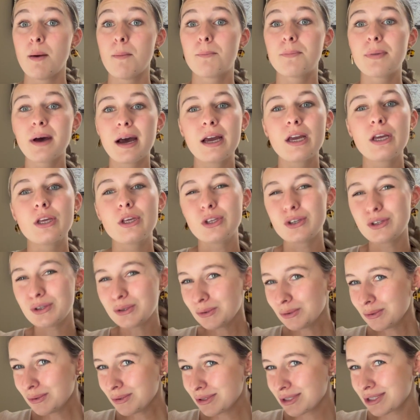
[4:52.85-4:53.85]
But
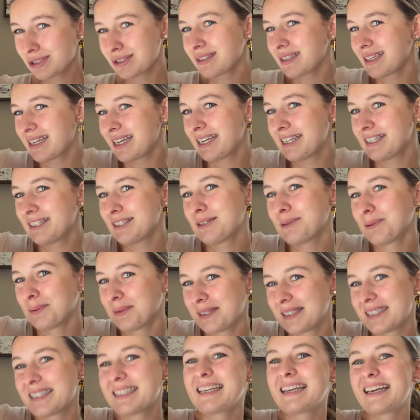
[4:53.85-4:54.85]
usually you
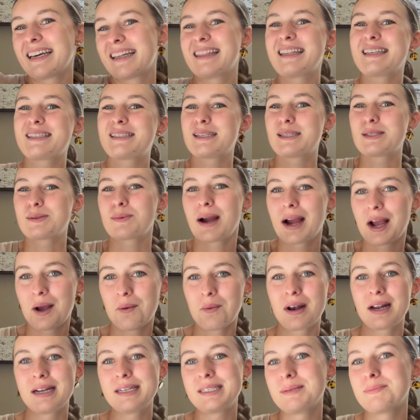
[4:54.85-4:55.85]
will see, and this is where I
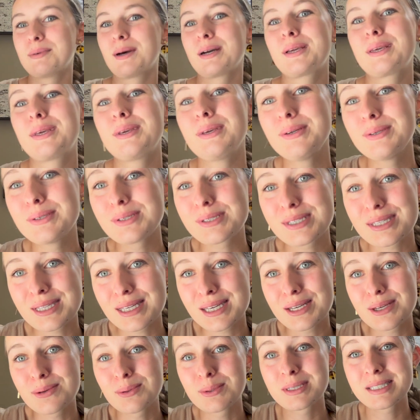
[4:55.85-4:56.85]
want to debunk,
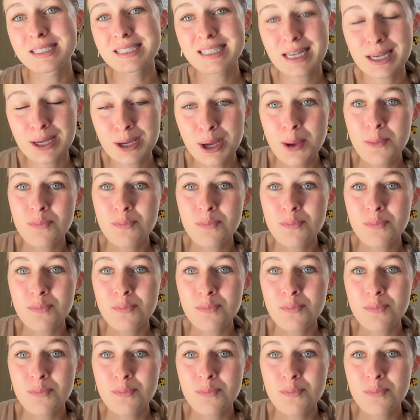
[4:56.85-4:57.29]
usually you will see